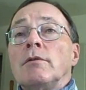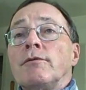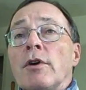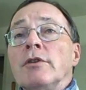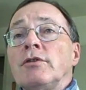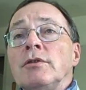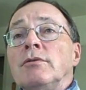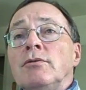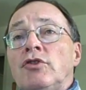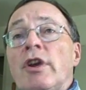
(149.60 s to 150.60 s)
First,
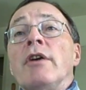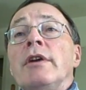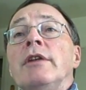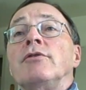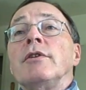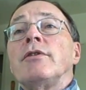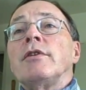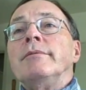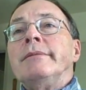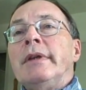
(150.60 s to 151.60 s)
shared
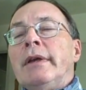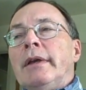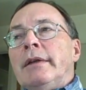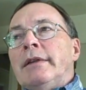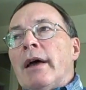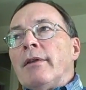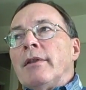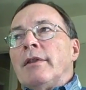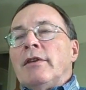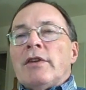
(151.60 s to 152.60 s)
interests. Now,
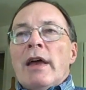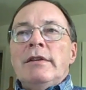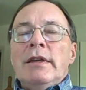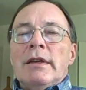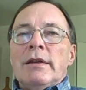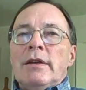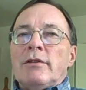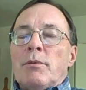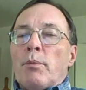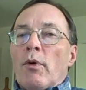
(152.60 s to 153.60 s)
this idea
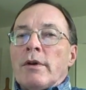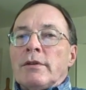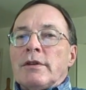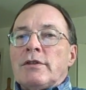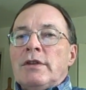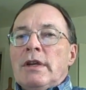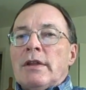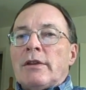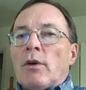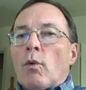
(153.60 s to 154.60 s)
is important to see
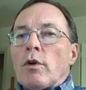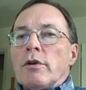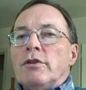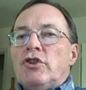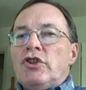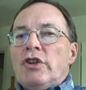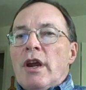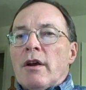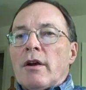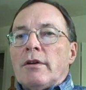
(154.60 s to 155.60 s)
that the word
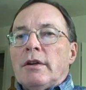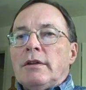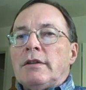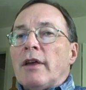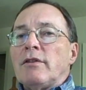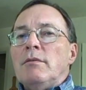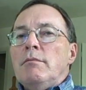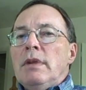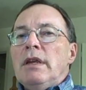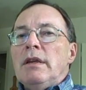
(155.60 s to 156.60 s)
shared doesn't
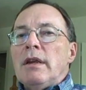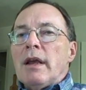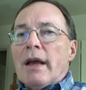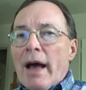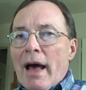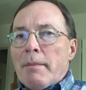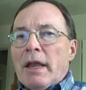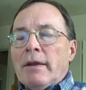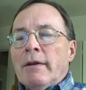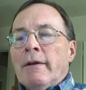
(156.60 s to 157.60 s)
mean
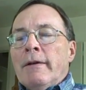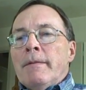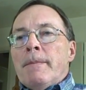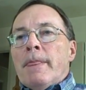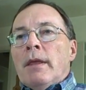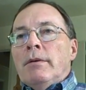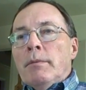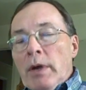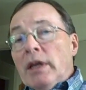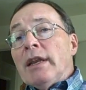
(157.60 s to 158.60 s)
common.
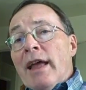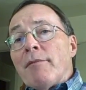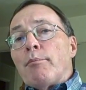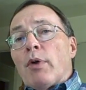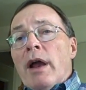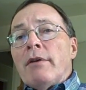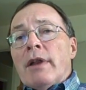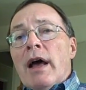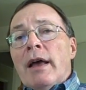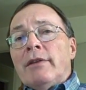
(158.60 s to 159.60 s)
We can have brown
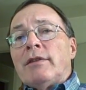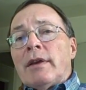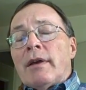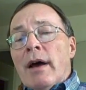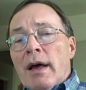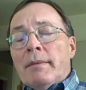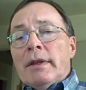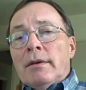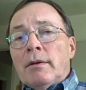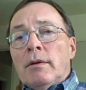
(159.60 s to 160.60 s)
eyes in common.